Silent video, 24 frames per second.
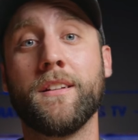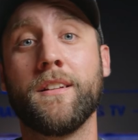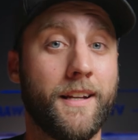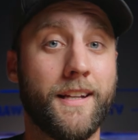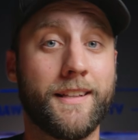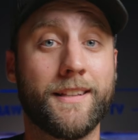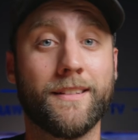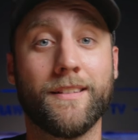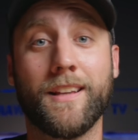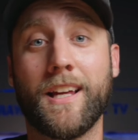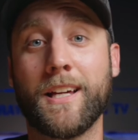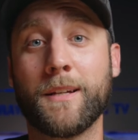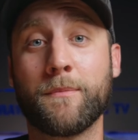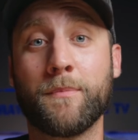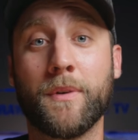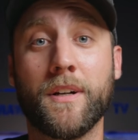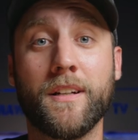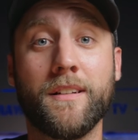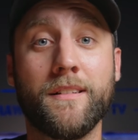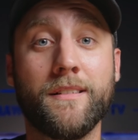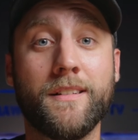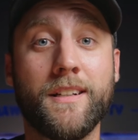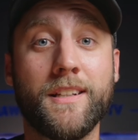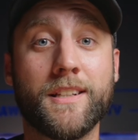Hit the like
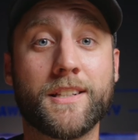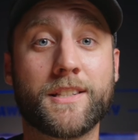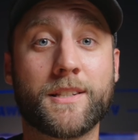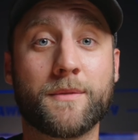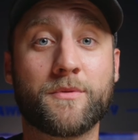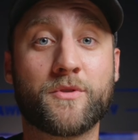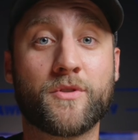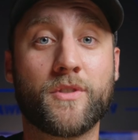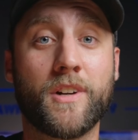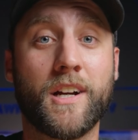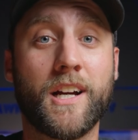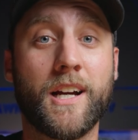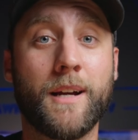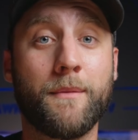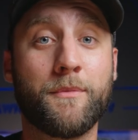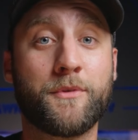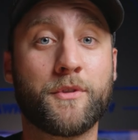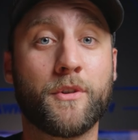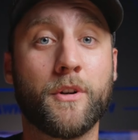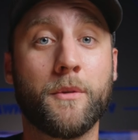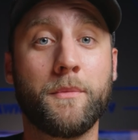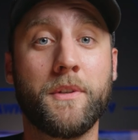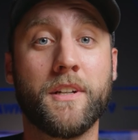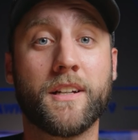button, hit the subscribe,
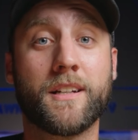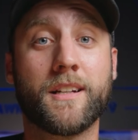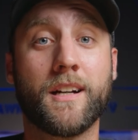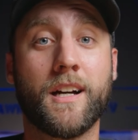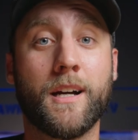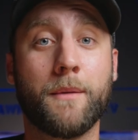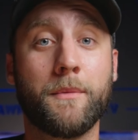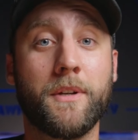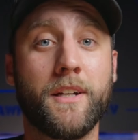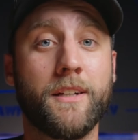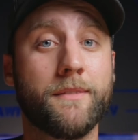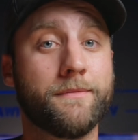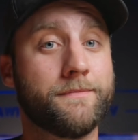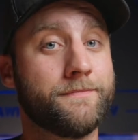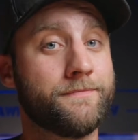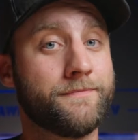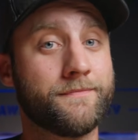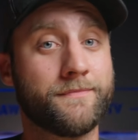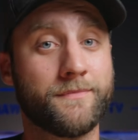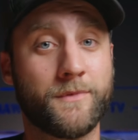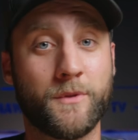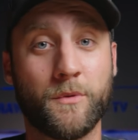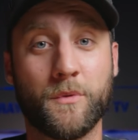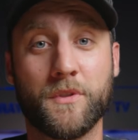throw me a comment.
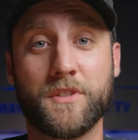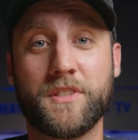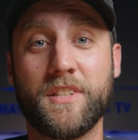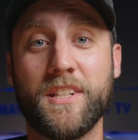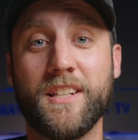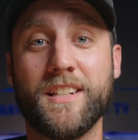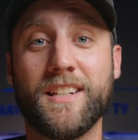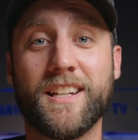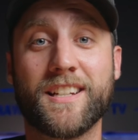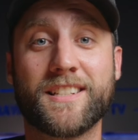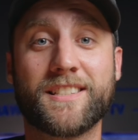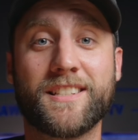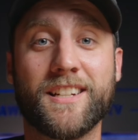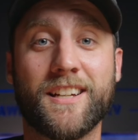We'll see you next